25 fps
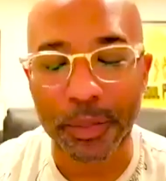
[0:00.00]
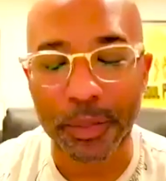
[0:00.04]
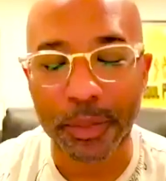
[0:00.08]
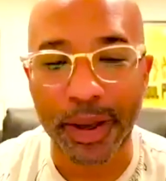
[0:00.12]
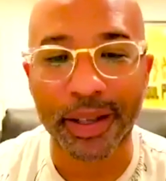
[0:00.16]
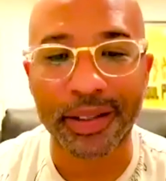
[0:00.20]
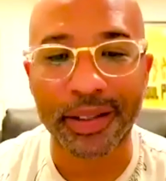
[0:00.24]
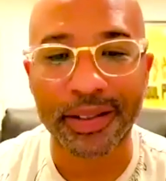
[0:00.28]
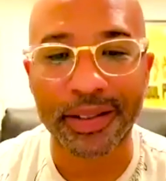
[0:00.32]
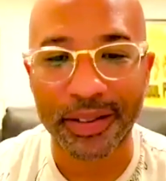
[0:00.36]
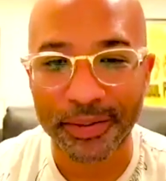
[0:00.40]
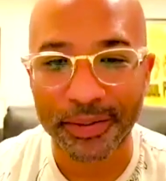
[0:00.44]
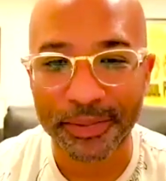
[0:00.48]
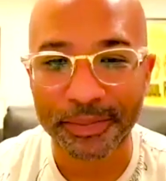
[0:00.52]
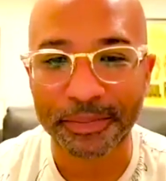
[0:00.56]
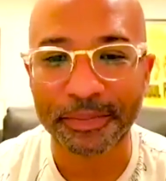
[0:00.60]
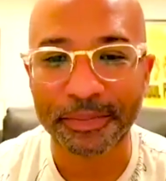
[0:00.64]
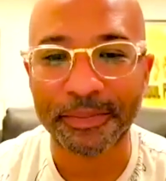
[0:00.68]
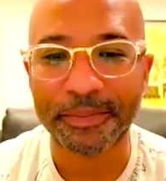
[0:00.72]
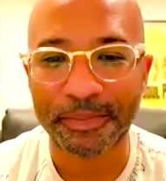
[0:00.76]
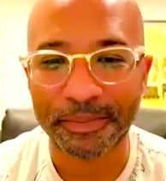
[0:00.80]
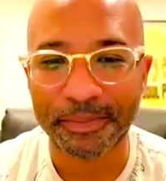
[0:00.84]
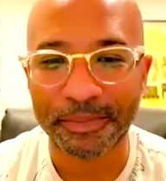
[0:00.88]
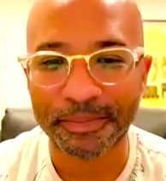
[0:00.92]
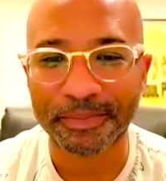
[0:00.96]
about his.
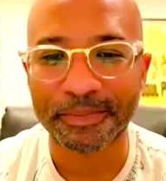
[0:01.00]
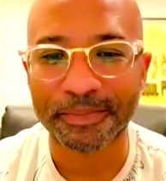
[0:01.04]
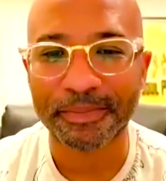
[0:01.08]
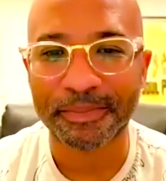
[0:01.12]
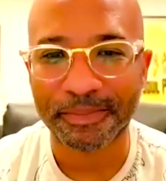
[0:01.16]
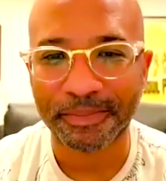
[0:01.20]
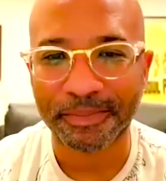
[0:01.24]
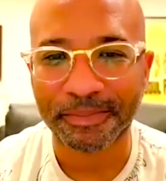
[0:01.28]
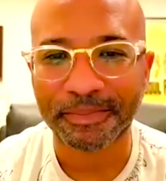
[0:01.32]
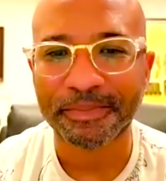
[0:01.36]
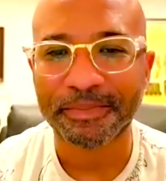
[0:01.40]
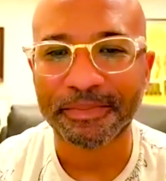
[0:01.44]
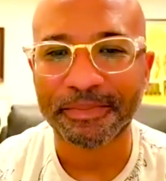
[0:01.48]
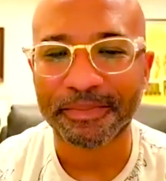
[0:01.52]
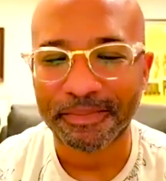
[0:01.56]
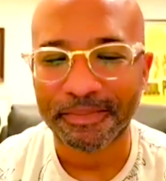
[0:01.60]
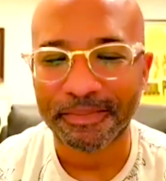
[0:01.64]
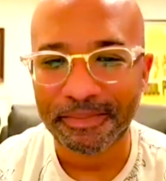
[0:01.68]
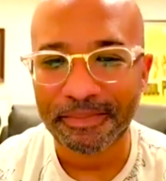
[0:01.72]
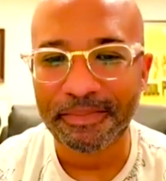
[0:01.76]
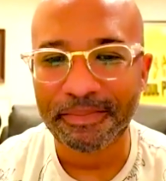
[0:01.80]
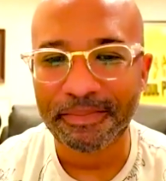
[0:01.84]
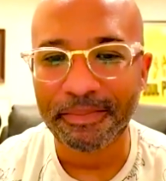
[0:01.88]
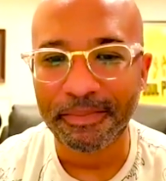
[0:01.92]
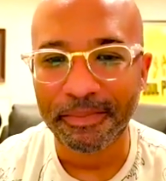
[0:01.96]
Yeah.
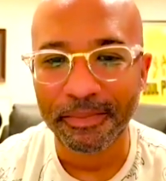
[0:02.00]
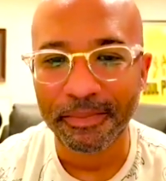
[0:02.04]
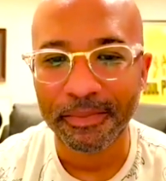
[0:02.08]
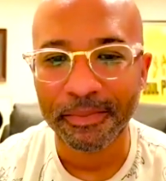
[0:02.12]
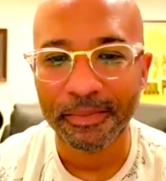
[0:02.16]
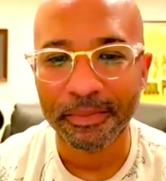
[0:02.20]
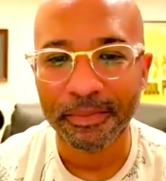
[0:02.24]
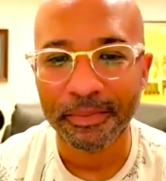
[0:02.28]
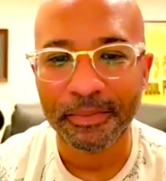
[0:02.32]
I mean,